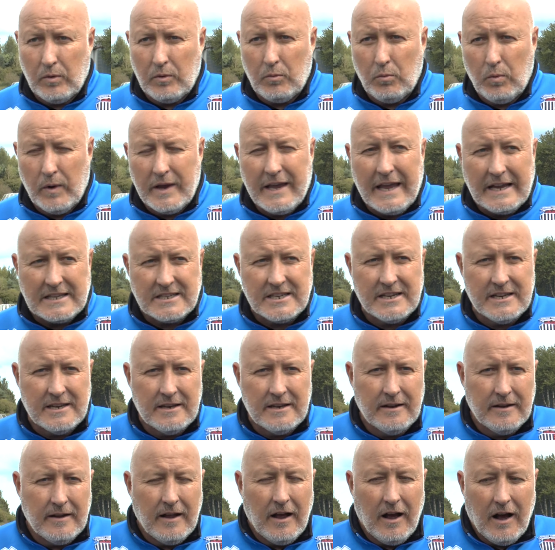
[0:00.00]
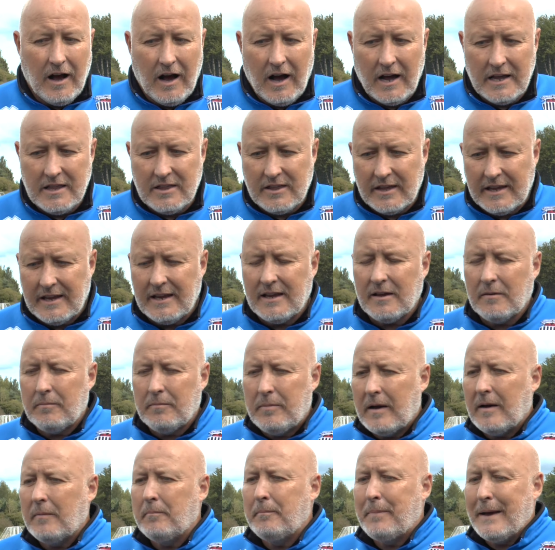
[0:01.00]
we're getting, I think, a,
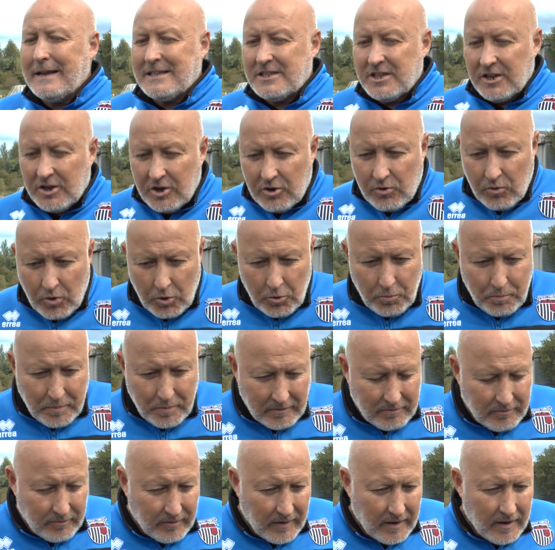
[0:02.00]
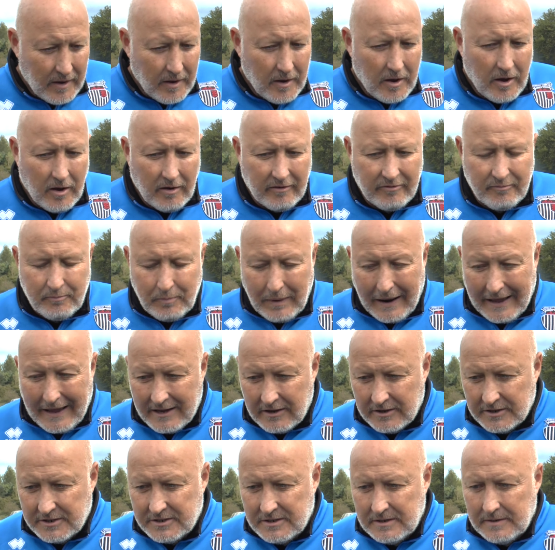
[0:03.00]
a better group of of
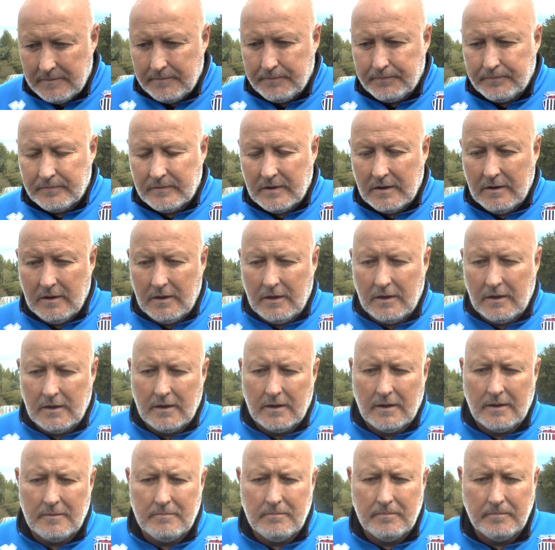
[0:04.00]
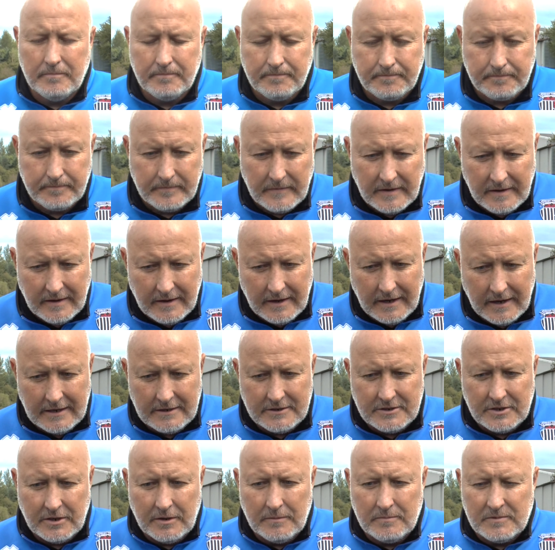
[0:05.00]
players. Um,
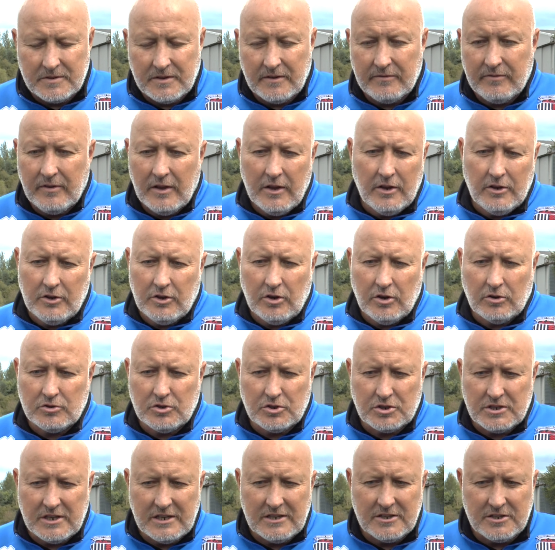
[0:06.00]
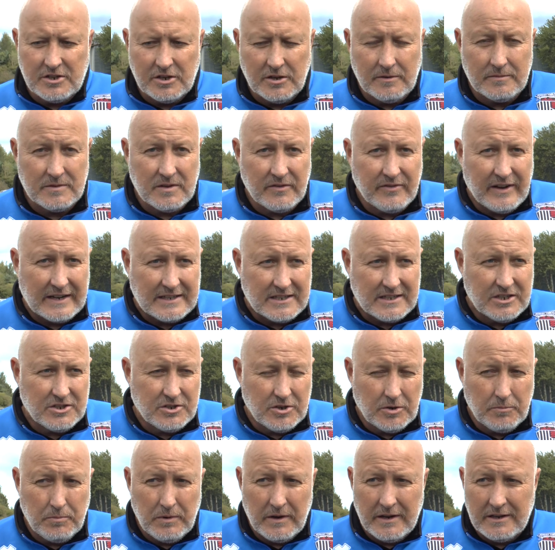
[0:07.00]
in terms of not just in terms of
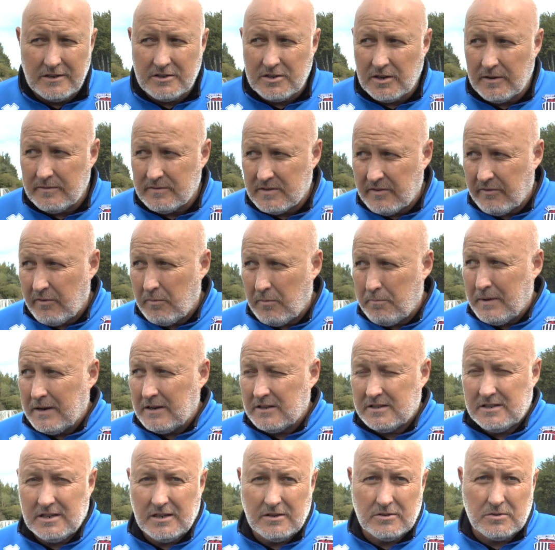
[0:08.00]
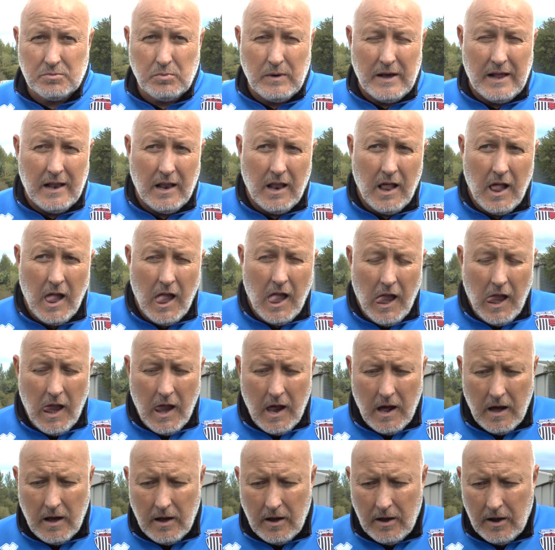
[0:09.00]
attitude but in terms of ability as well.
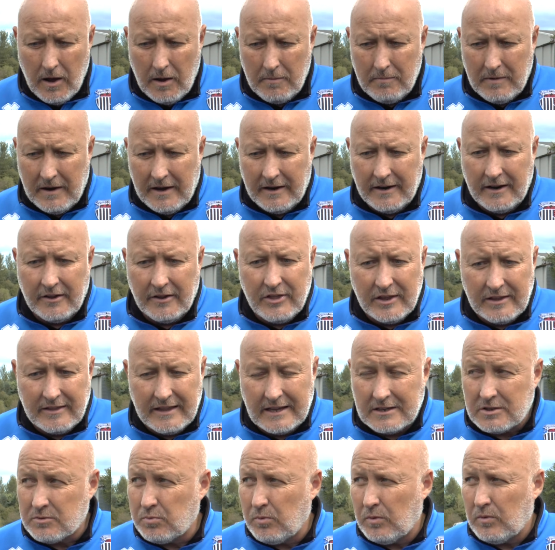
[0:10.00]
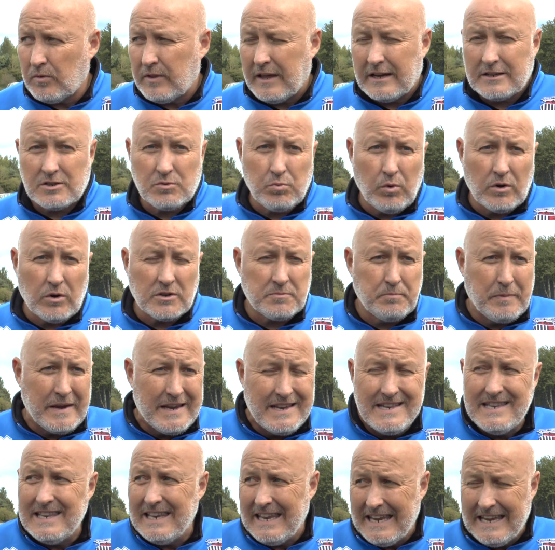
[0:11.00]
Um, and I think that's what that's what's
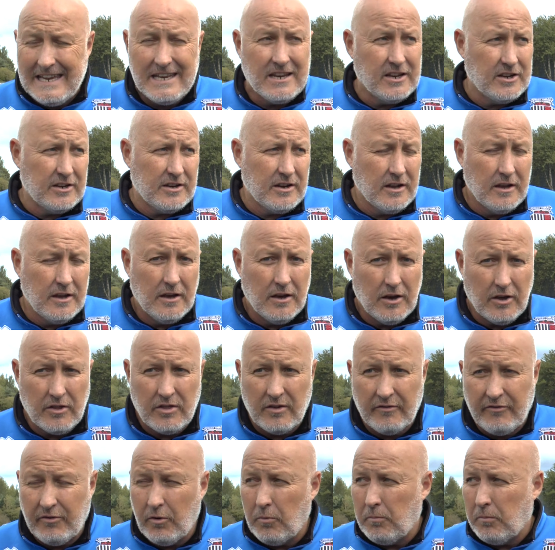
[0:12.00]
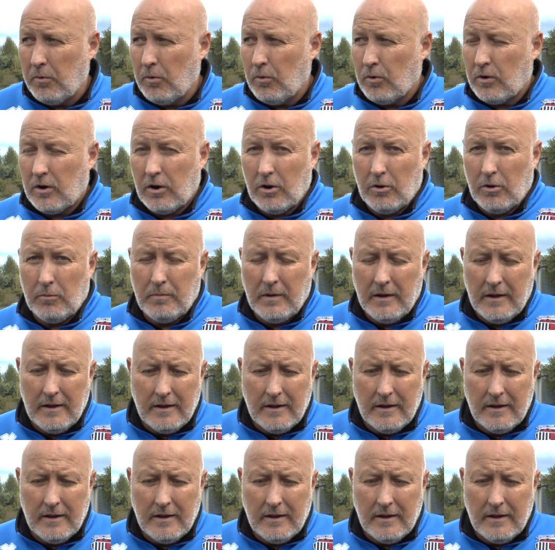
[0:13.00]
been needed at the football club.